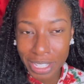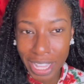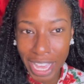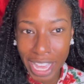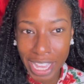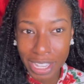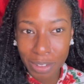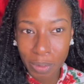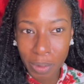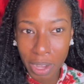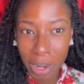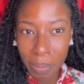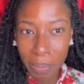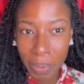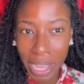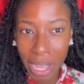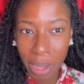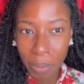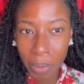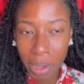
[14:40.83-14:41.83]
Like
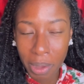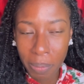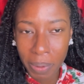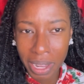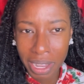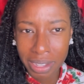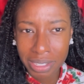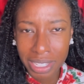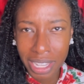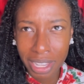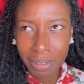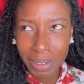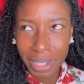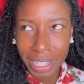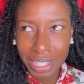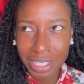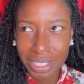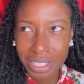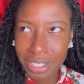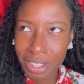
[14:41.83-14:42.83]
at one point I was like,
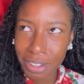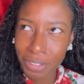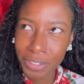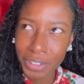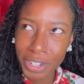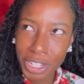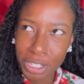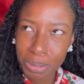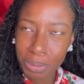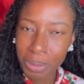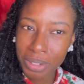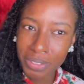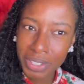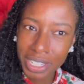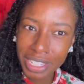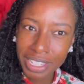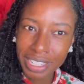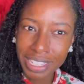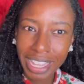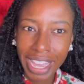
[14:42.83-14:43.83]
wait, is this a French movie?